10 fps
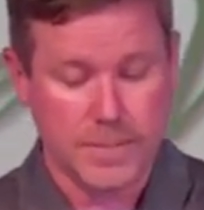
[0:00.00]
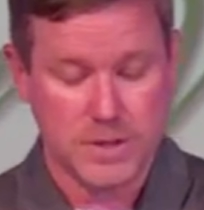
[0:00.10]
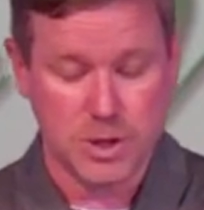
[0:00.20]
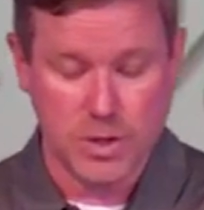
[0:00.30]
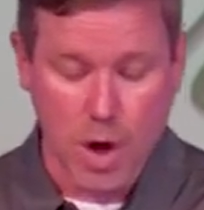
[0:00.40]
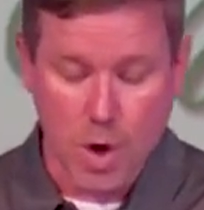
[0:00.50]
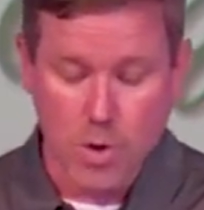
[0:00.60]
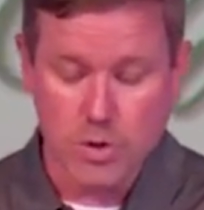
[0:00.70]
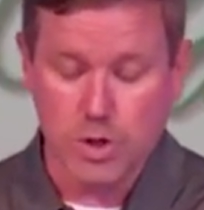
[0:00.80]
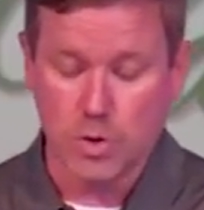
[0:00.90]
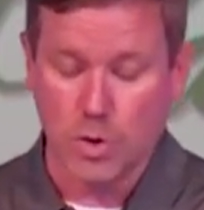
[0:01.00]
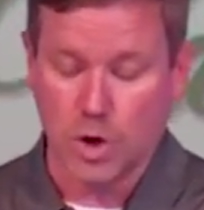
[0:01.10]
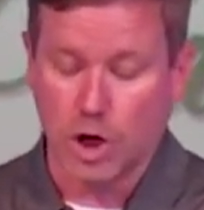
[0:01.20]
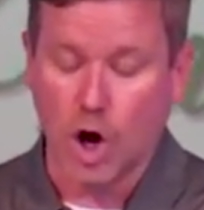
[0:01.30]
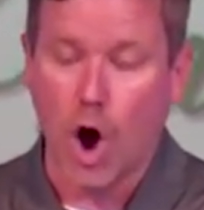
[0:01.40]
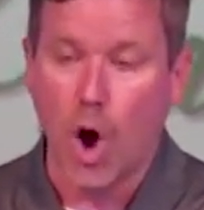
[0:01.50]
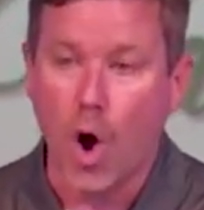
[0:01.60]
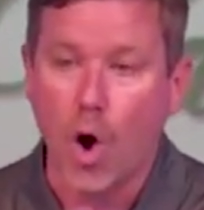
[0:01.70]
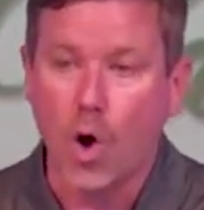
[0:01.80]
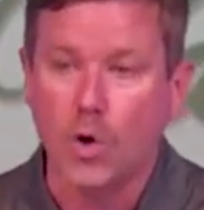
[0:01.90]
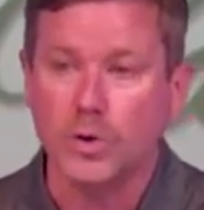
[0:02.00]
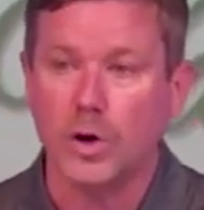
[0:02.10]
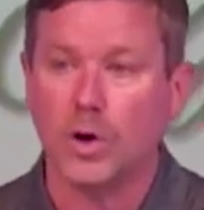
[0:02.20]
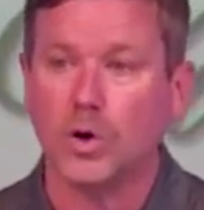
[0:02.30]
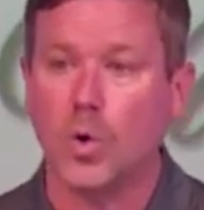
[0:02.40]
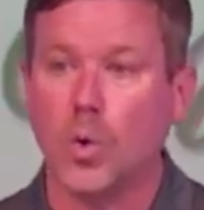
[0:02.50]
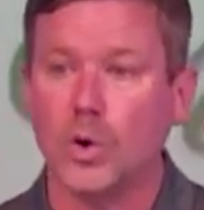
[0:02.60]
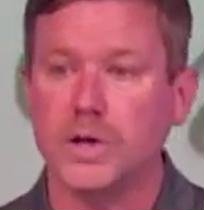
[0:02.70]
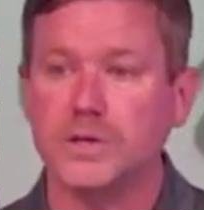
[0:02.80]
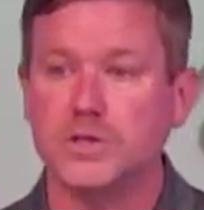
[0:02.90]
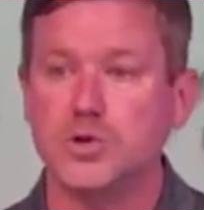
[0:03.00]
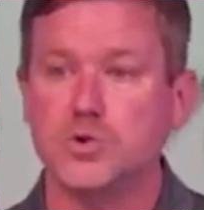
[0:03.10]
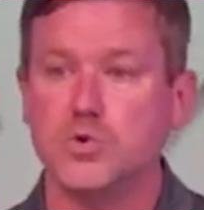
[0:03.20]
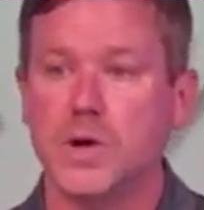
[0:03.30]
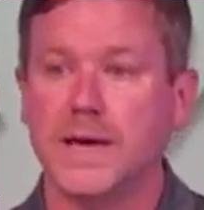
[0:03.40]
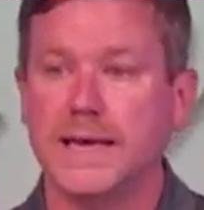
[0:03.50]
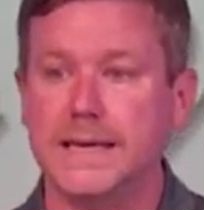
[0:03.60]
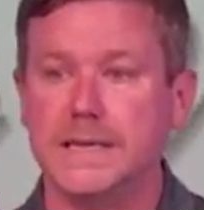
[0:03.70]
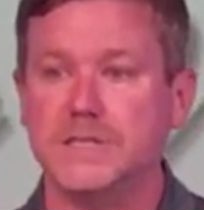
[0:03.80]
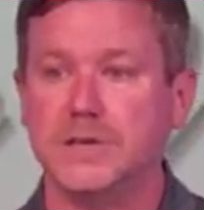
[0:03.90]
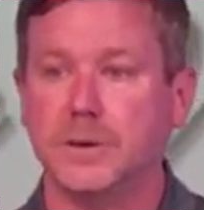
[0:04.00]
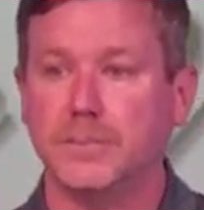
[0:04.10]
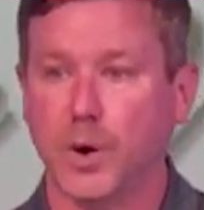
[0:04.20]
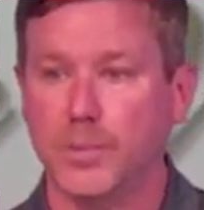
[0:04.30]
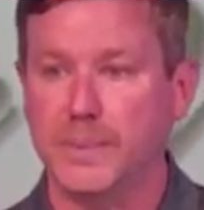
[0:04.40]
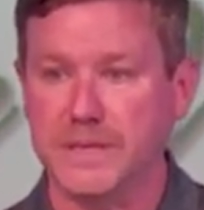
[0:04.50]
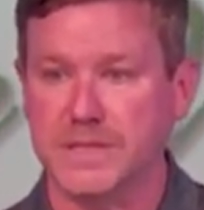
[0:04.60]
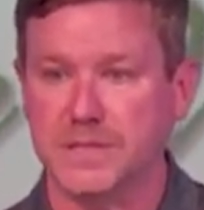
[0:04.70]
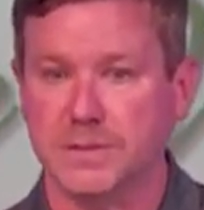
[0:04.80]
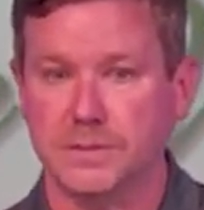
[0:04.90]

to those who are called according to his purpose.